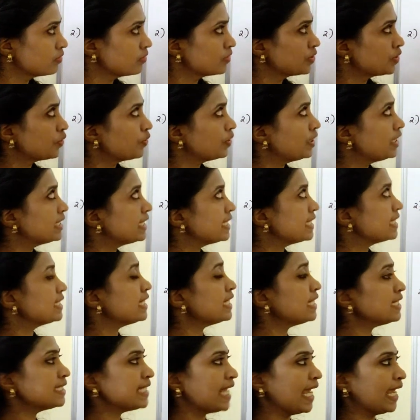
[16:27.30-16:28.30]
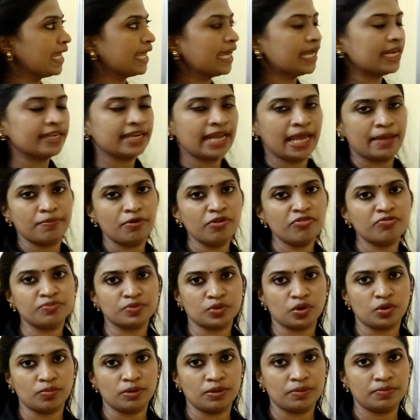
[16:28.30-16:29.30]
So this is the second type of
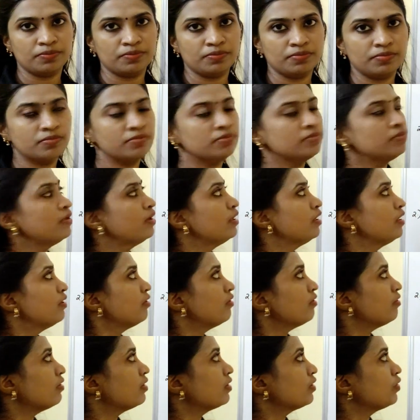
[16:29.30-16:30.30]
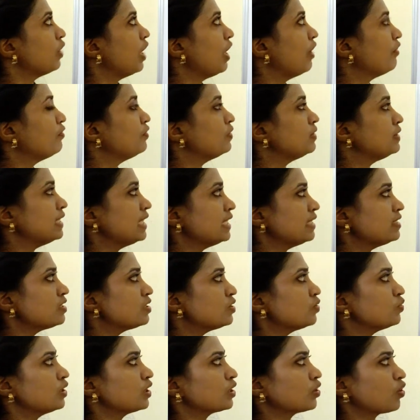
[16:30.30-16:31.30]
problem. You have to just
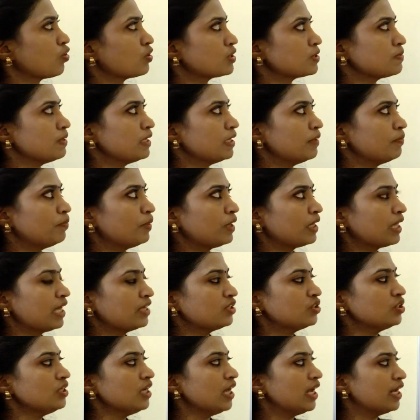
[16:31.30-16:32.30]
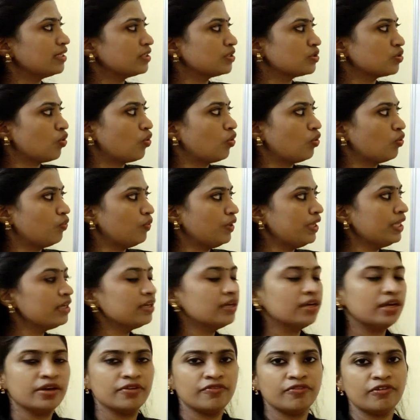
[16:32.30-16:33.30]
do the cross multiplication and solving,
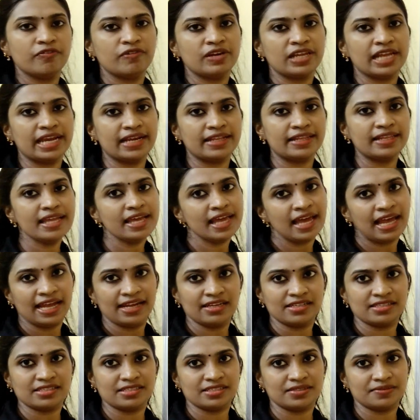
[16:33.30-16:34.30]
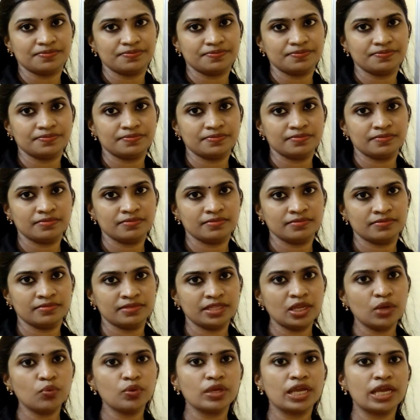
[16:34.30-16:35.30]
we will get the answer.
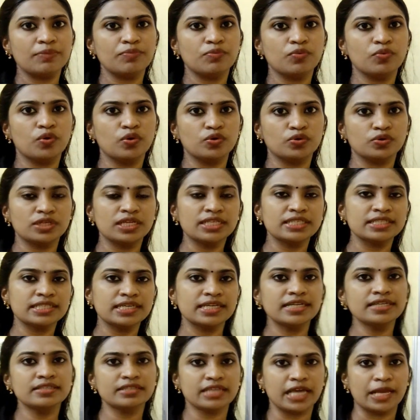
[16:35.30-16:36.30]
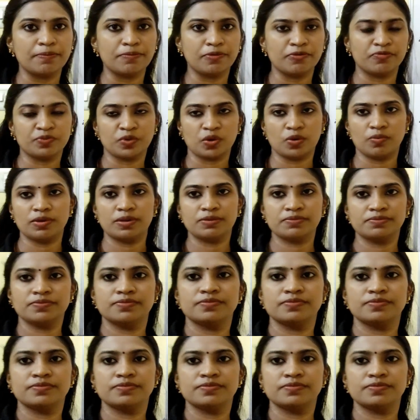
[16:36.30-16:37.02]
Now we can move on to the third type of problem.